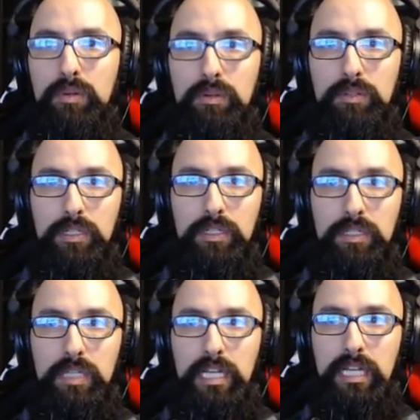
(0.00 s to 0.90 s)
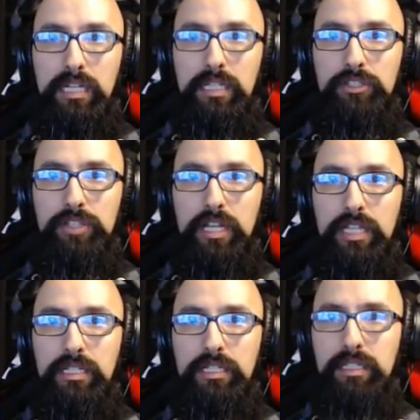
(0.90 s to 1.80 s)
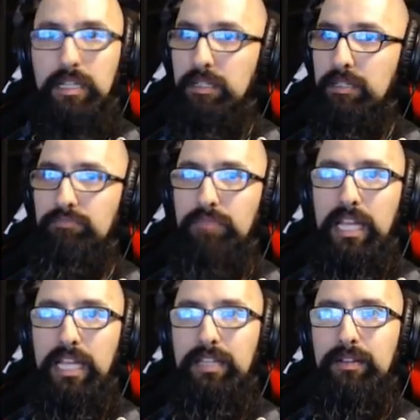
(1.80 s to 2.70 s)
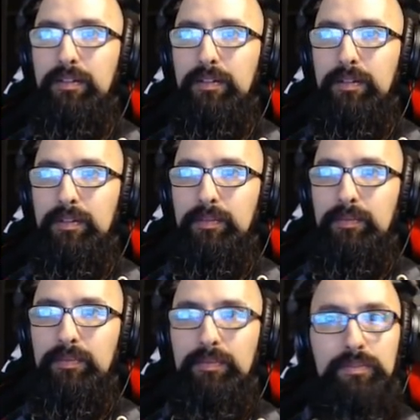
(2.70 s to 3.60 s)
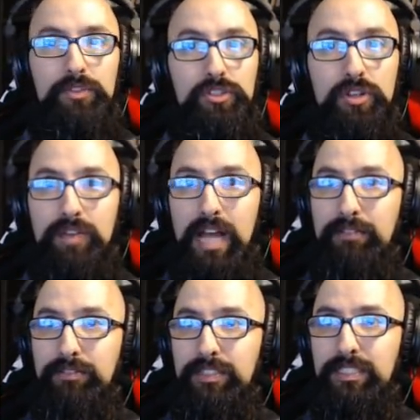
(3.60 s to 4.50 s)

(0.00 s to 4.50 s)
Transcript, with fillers: Oh, good. I get another shot in. Take it. Survive.